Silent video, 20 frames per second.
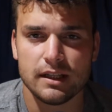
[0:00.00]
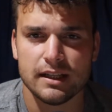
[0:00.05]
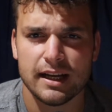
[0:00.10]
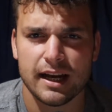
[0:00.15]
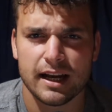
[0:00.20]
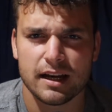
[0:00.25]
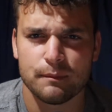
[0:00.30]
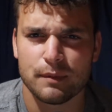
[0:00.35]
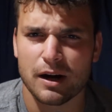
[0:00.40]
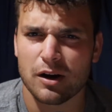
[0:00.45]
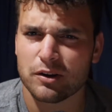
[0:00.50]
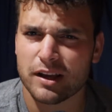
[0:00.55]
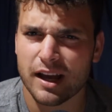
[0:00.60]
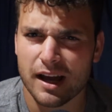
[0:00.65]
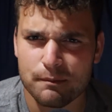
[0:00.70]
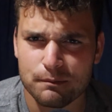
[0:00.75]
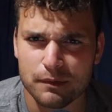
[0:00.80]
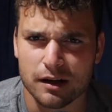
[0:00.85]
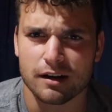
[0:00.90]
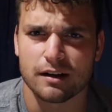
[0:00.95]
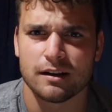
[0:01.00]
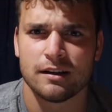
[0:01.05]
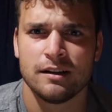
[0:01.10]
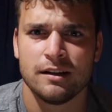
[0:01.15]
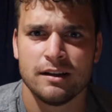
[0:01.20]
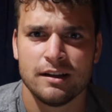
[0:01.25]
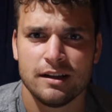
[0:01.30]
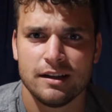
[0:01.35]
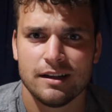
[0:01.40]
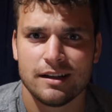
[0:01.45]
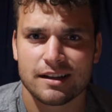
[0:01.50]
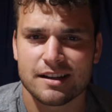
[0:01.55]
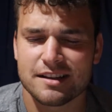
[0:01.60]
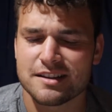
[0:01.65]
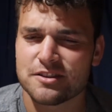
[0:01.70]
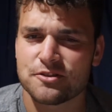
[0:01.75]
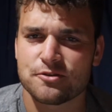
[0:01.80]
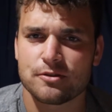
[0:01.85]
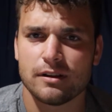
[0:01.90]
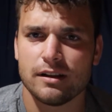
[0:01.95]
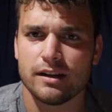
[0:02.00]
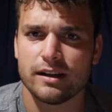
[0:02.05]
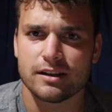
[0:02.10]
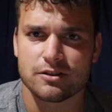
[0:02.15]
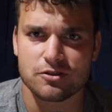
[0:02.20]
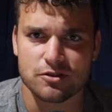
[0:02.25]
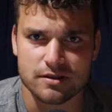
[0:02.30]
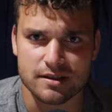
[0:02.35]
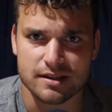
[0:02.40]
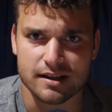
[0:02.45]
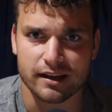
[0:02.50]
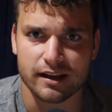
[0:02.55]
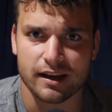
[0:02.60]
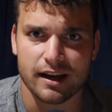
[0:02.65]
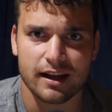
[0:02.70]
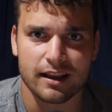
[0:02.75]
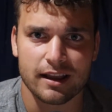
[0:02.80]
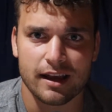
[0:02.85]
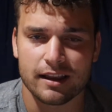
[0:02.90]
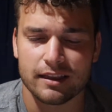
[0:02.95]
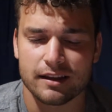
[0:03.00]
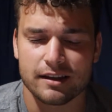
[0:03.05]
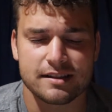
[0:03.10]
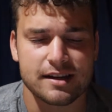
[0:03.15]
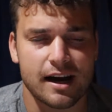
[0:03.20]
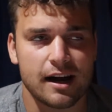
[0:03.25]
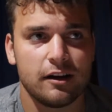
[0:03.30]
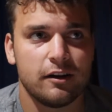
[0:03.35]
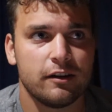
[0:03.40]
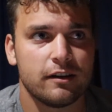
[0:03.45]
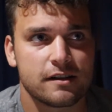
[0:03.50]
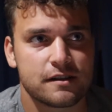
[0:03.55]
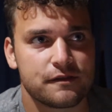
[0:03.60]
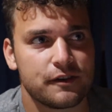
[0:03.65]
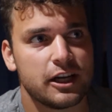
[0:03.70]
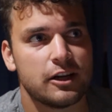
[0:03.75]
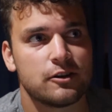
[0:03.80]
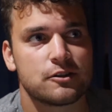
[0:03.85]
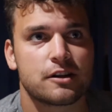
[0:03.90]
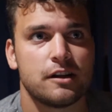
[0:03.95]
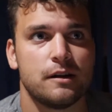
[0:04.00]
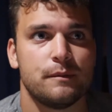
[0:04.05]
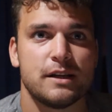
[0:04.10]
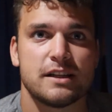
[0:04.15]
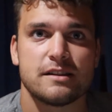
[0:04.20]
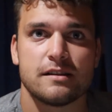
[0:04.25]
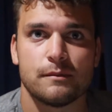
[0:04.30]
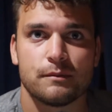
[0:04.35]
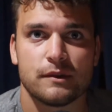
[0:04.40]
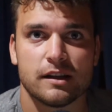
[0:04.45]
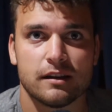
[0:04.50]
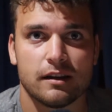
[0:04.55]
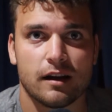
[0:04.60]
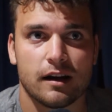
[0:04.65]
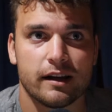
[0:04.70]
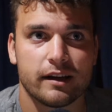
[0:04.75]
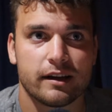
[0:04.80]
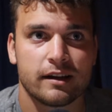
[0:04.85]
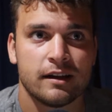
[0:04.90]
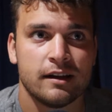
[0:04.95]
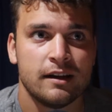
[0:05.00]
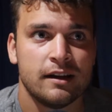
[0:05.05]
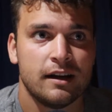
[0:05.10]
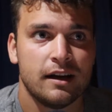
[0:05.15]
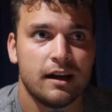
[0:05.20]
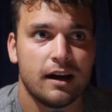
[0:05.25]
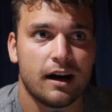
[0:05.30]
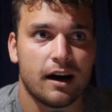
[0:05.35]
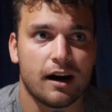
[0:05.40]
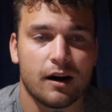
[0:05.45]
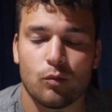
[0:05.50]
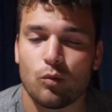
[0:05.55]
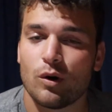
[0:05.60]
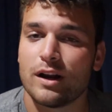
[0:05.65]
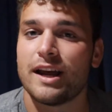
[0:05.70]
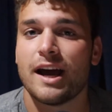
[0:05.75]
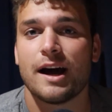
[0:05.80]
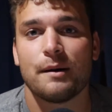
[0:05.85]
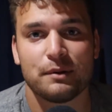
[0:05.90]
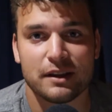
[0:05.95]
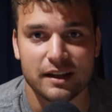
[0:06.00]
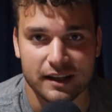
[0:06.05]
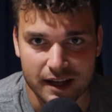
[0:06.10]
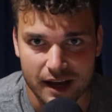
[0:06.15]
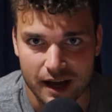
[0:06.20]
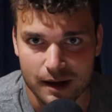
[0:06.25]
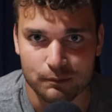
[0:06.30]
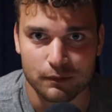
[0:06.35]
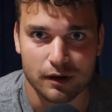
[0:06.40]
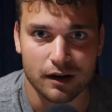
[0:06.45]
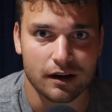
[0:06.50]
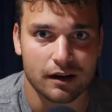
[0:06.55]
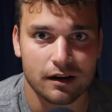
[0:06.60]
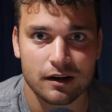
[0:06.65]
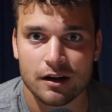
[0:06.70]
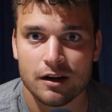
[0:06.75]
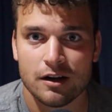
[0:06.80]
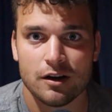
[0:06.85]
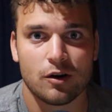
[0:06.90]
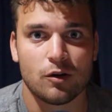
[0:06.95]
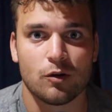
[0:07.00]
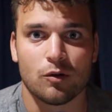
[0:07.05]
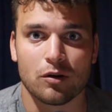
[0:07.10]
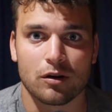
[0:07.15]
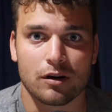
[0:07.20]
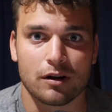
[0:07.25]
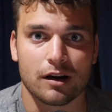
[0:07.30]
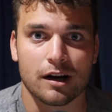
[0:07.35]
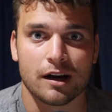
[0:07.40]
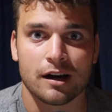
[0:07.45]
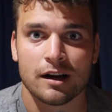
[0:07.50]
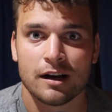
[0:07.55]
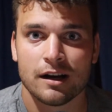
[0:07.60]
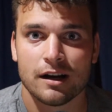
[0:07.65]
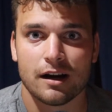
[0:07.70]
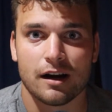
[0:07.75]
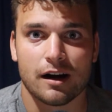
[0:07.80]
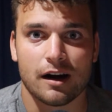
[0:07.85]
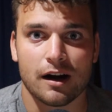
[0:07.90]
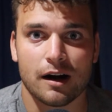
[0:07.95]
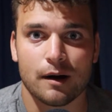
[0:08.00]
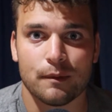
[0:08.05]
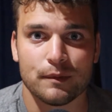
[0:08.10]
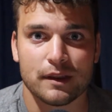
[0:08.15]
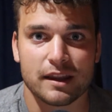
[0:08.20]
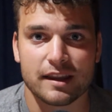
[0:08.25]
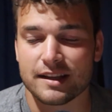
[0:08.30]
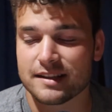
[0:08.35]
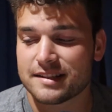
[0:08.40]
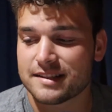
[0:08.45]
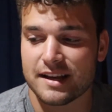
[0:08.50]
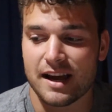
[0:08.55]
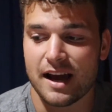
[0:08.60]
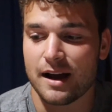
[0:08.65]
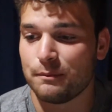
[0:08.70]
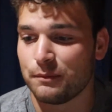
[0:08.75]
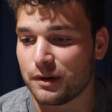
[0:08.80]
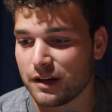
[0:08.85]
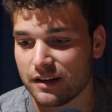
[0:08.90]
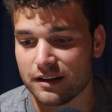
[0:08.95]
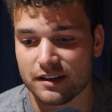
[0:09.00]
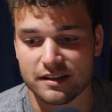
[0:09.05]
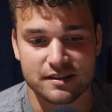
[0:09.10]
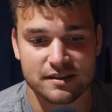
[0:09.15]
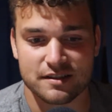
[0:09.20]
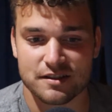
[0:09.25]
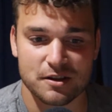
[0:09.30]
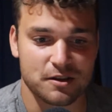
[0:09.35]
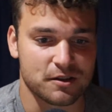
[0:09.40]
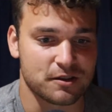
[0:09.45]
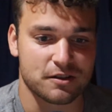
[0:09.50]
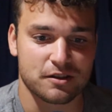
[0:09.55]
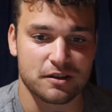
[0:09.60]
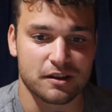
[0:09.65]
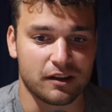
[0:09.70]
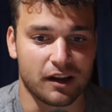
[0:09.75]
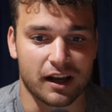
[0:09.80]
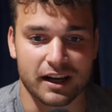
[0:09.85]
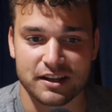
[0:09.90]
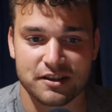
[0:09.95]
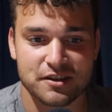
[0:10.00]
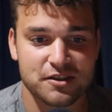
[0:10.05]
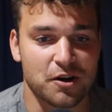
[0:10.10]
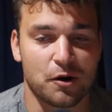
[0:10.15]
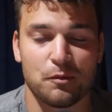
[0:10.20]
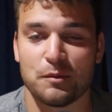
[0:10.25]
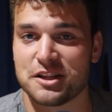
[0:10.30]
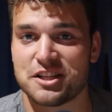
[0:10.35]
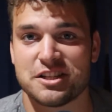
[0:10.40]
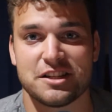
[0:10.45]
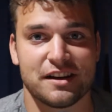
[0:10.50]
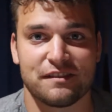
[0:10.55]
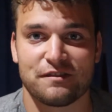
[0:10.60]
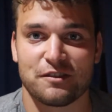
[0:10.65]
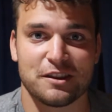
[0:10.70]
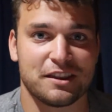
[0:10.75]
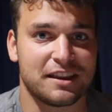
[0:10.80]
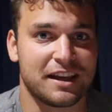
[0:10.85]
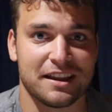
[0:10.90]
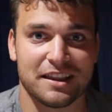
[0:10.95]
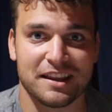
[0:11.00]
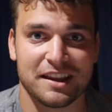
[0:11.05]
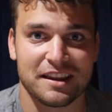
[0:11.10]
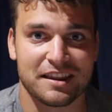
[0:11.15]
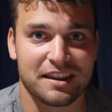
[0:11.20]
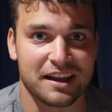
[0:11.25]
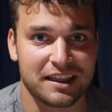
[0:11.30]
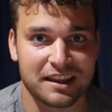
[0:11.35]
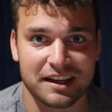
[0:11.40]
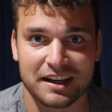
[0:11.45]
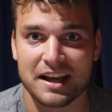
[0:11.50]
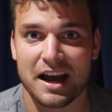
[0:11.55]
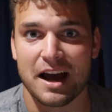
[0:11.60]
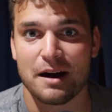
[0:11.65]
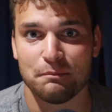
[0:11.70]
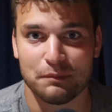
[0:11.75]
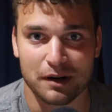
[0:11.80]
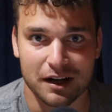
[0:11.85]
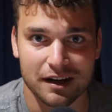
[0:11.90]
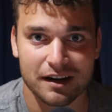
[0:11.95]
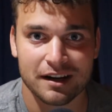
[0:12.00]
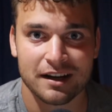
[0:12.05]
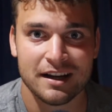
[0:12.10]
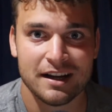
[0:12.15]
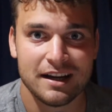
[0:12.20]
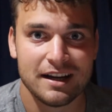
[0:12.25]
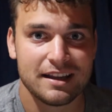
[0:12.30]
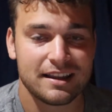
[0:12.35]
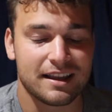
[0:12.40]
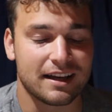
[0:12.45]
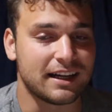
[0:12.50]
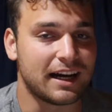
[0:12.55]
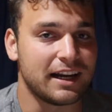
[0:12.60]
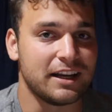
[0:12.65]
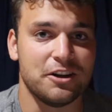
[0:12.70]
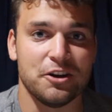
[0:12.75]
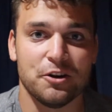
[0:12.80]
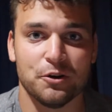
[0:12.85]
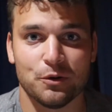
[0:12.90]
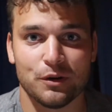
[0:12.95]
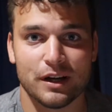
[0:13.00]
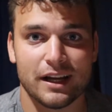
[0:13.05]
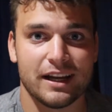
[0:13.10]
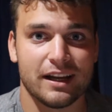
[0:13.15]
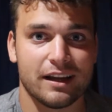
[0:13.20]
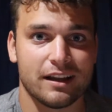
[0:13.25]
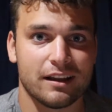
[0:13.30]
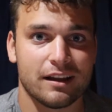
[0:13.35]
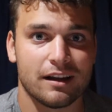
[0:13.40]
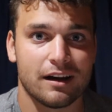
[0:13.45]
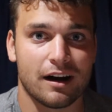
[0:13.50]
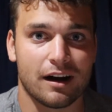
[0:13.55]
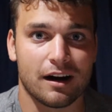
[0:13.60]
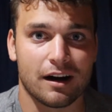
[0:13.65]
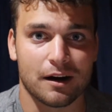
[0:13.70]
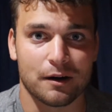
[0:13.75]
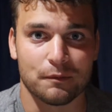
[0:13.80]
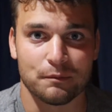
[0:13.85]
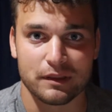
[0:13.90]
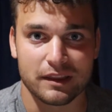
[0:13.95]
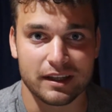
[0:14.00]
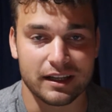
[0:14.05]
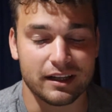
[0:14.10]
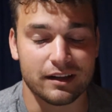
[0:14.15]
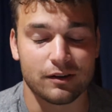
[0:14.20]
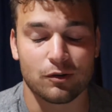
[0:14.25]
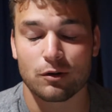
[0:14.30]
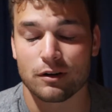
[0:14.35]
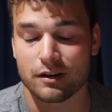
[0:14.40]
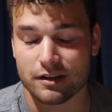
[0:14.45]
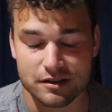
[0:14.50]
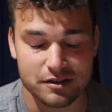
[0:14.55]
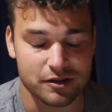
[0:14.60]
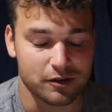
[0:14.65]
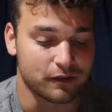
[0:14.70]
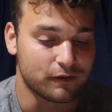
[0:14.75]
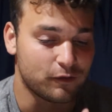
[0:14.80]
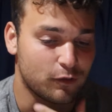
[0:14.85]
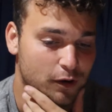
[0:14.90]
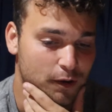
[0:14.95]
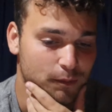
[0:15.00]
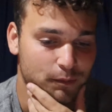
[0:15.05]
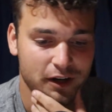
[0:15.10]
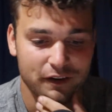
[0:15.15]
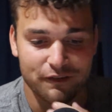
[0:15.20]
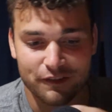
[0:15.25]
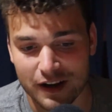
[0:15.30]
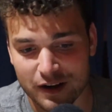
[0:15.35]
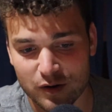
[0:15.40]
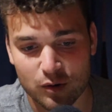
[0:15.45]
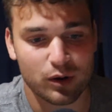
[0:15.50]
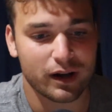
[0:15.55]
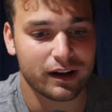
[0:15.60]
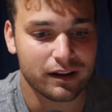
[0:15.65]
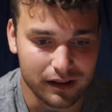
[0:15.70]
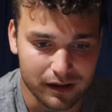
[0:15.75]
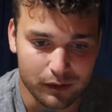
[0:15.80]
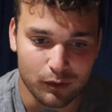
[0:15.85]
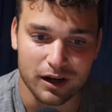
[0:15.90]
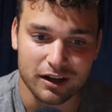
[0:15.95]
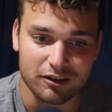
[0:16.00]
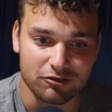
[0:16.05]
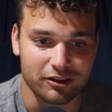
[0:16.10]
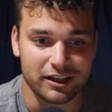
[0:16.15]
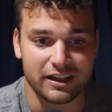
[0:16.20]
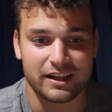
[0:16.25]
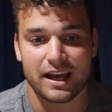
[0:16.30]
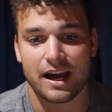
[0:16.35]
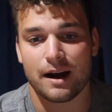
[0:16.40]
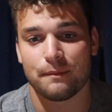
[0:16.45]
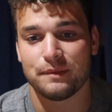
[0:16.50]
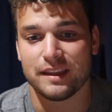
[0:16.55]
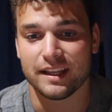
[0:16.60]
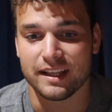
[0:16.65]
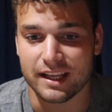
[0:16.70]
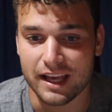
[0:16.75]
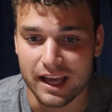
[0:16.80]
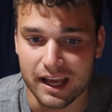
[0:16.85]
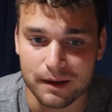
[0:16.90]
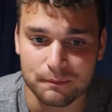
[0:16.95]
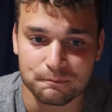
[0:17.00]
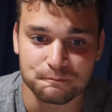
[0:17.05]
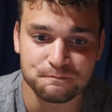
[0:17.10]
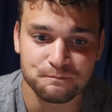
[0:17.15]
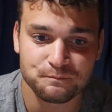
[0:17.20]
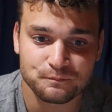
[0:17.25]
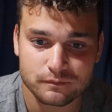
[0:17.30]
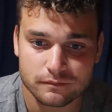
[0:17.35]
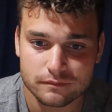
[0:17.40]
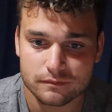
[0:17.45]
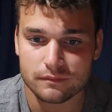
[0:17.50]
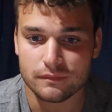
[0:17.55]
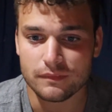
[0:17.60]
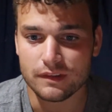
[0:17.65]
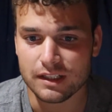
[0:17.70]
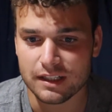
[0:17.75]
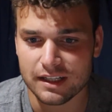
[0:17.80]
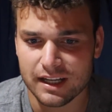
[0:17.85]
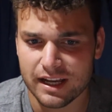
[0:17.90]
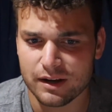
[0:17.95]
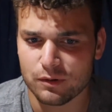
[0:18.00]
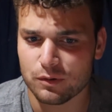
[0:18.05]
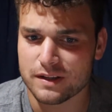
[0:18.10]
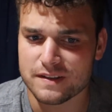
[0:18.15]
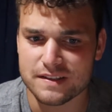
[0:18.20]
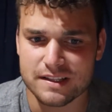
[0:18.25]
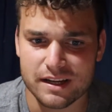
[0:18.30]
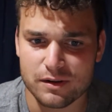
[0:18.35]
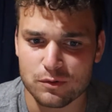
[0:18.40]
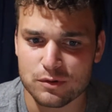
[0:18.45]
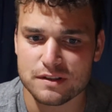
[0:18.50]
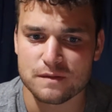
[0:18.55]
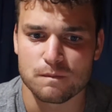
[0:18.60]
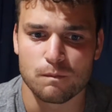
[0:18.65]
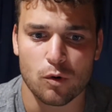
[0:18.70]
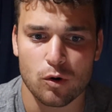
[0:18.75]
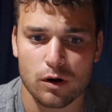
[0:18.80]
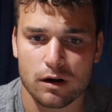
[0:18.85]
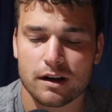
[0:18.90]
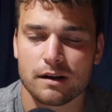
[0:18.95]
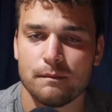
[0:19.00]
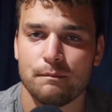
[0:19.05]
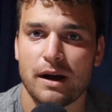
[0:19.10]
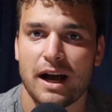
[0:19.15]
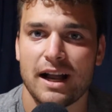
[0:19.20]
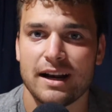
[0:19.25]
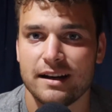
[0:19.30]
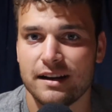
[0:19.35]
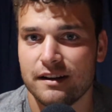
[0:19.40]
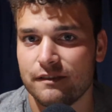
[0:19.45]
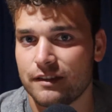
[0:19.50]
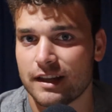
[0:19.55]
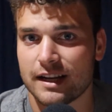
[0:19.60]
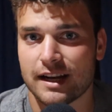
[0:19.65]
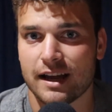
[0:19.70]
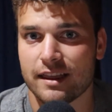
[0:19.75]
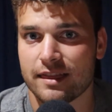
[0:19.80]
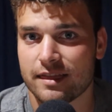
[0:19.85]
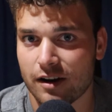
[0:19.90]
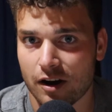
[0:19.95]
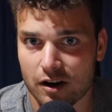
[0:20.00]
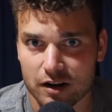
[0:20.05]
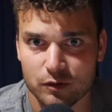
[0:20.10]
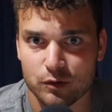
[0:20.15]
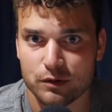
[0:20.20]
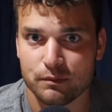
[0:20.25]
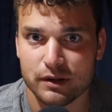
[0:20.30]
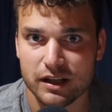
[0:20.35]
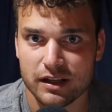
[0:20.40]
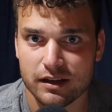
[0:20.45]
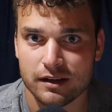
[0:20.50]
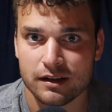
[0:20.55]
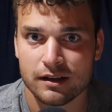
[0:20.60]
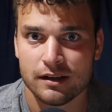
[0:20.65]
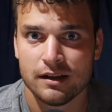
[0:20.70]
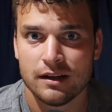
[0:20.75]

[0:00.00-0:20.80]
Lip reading: and about Kemba because it's really interesting. And the title of this video is going to be something like what happened to Kemba, or this Kemba is like so much different than the Kemba that I knew in the Hornets uniform. But if I quickly want to recap the game, it was more competitive than I thought it would be.